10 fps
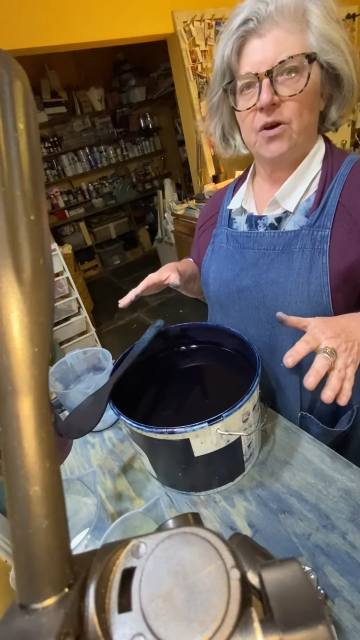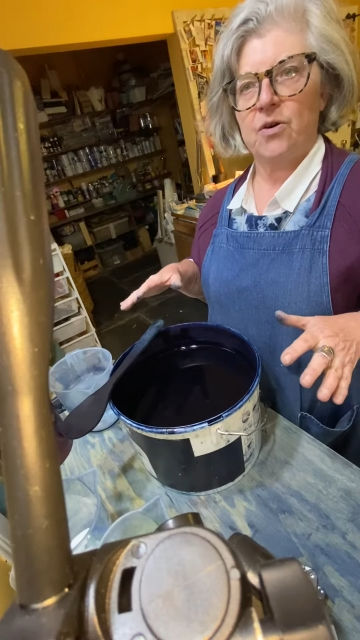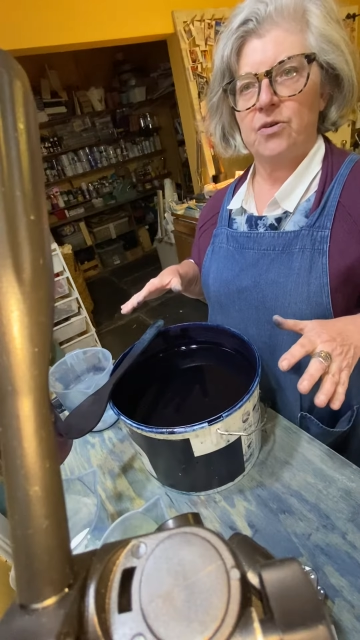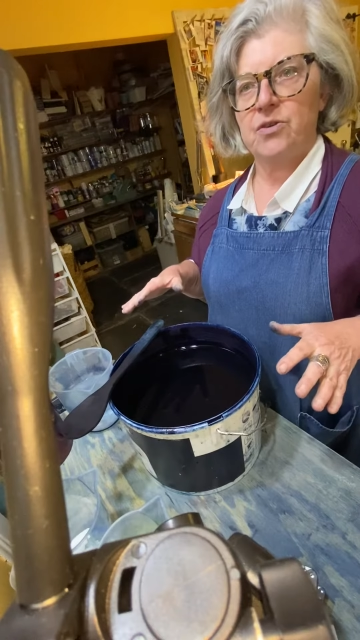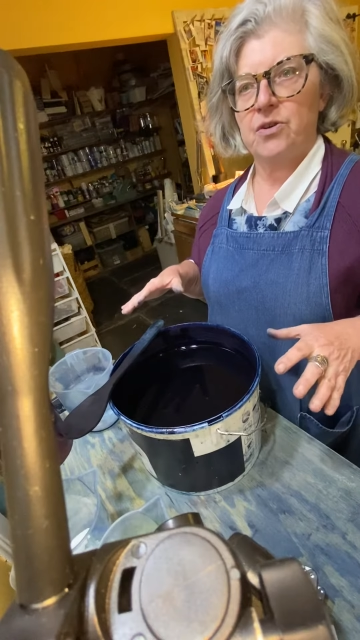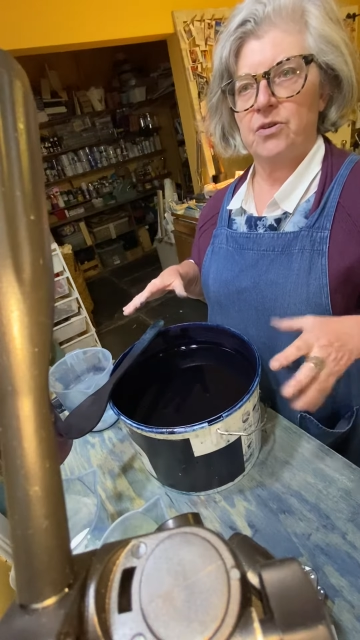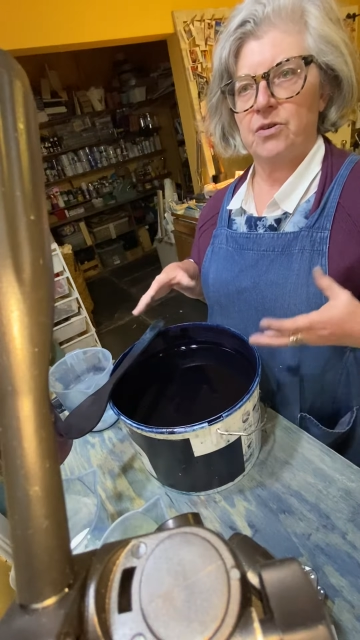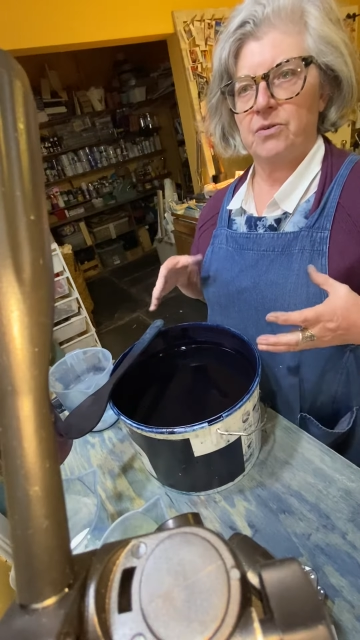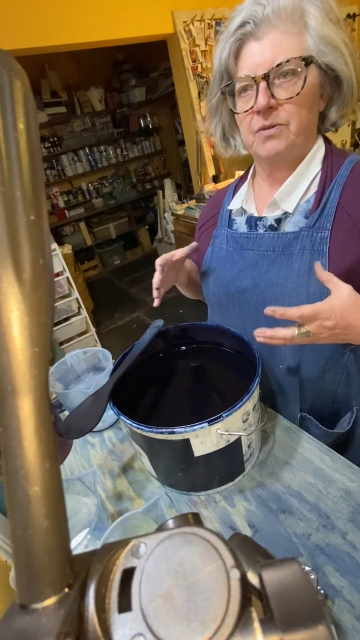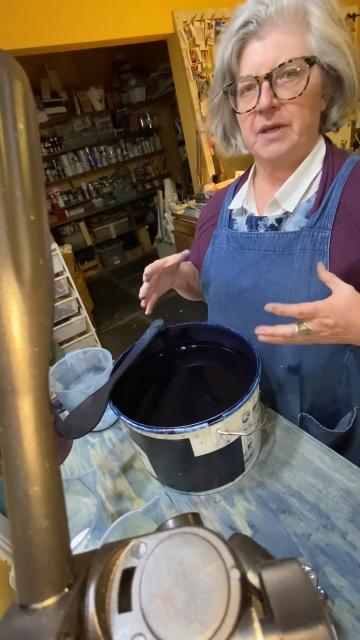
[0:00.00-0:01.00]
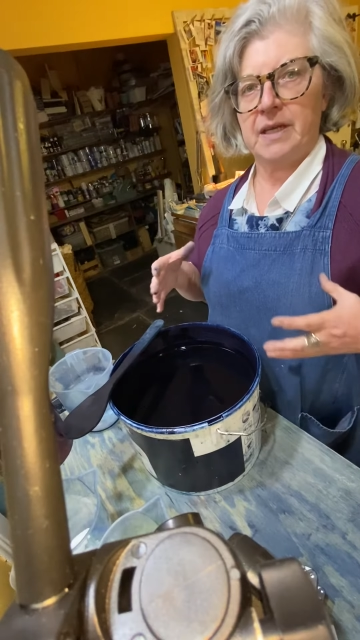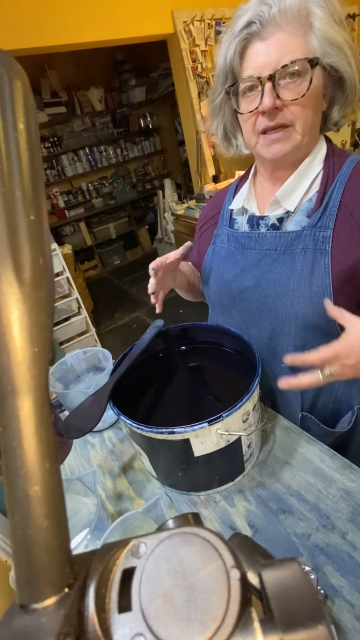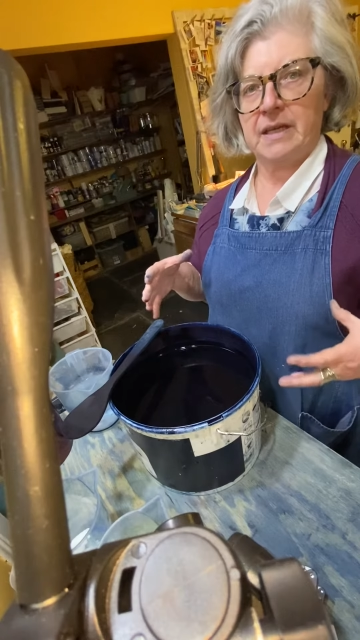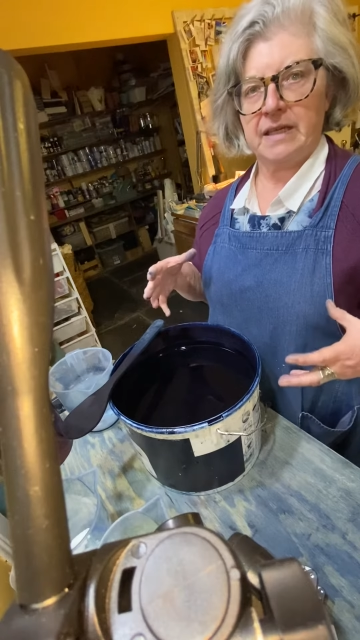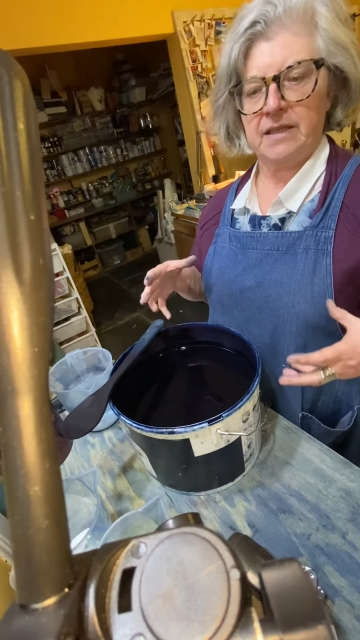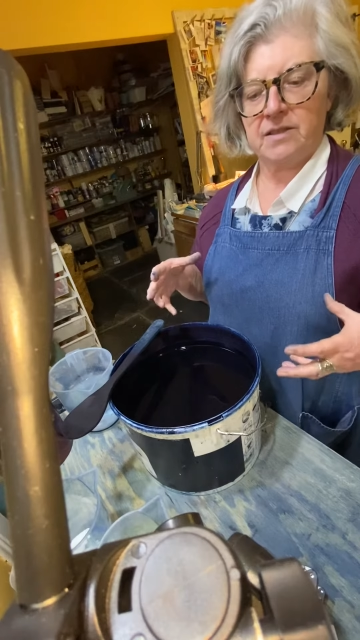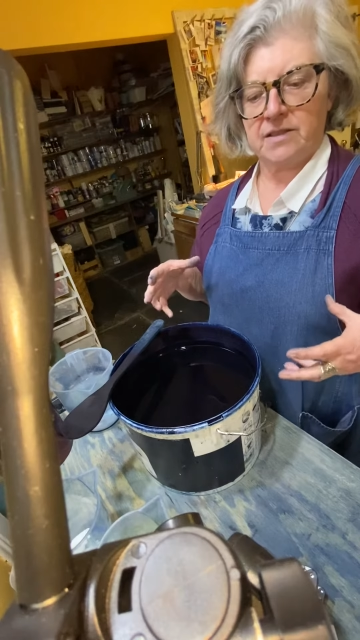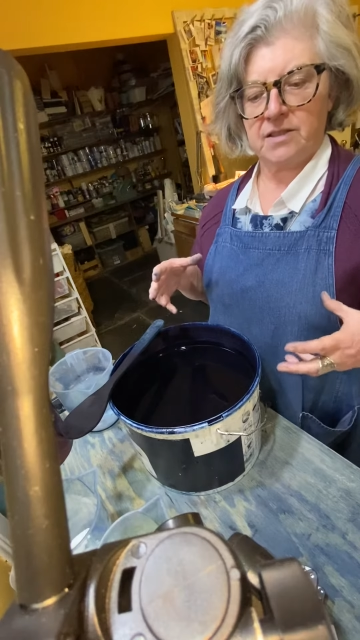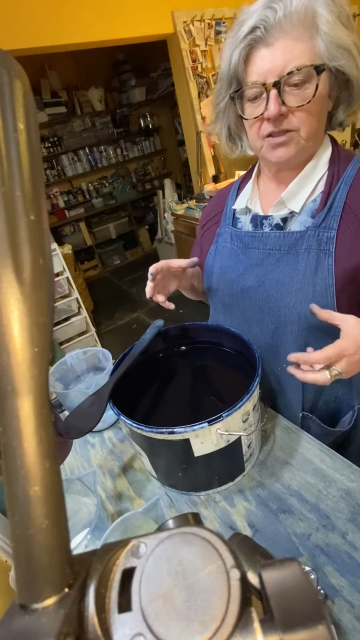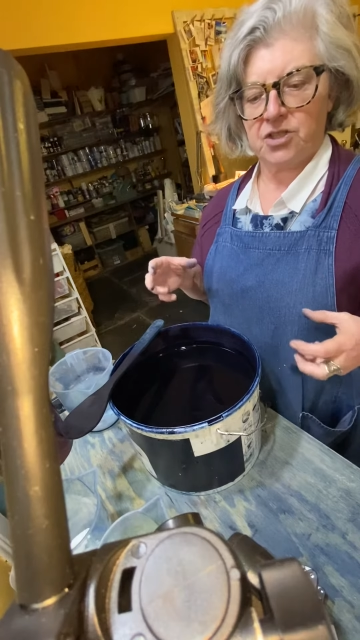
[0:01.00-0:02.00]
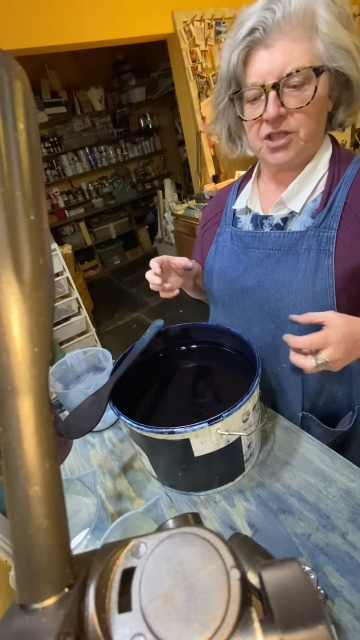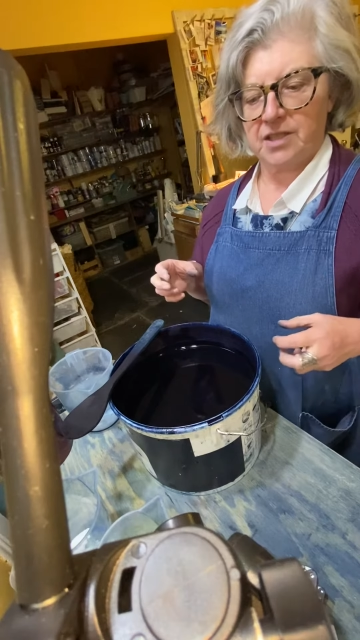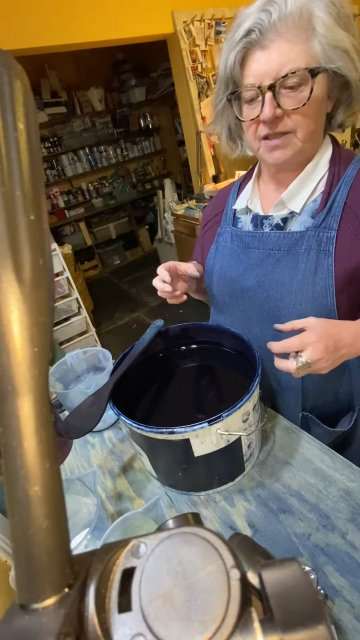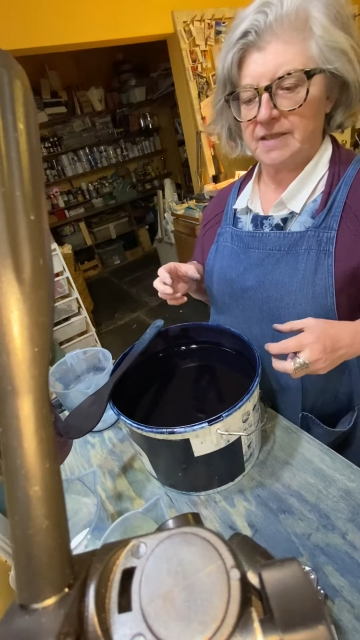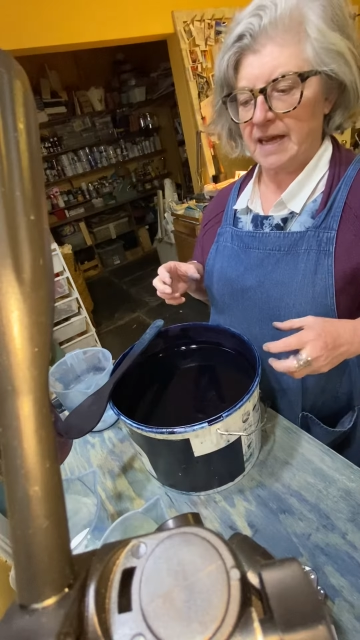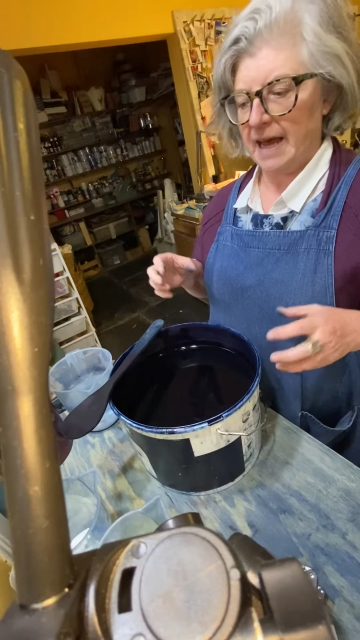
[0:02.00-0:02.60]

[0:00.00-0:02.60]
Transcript: on your kit sheet,